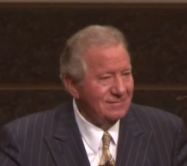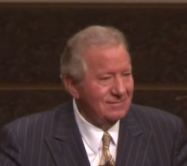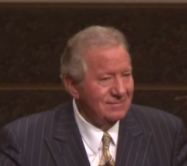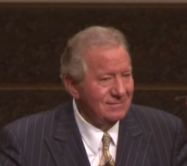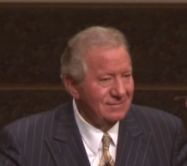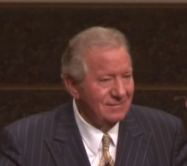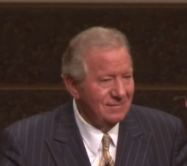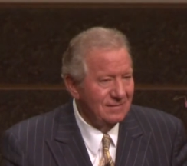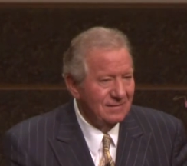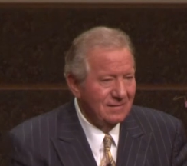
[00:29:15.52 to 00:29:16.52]

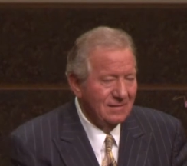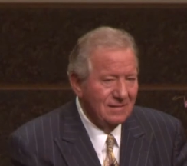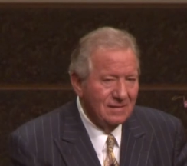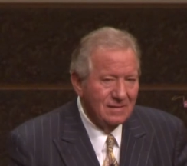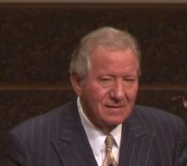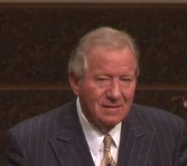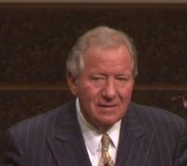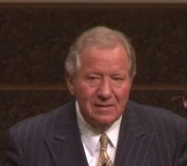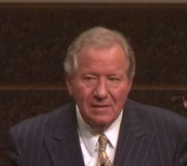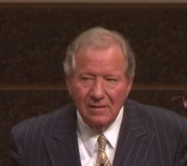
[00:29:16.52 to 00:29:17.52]

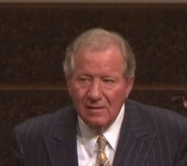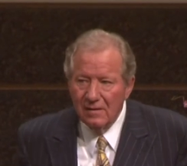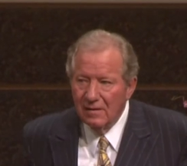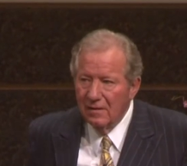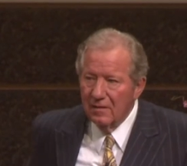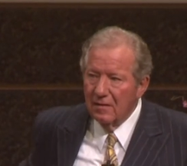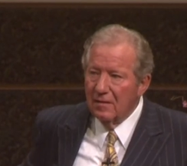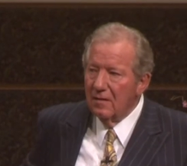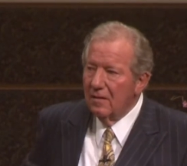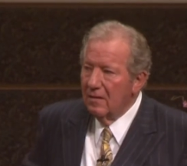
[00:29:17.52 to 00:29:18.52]

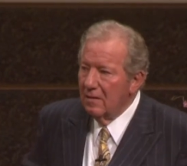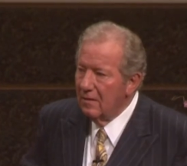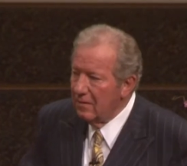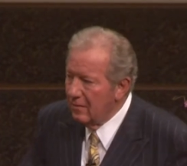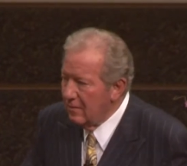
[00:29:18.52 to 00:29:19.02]
Nothing is said.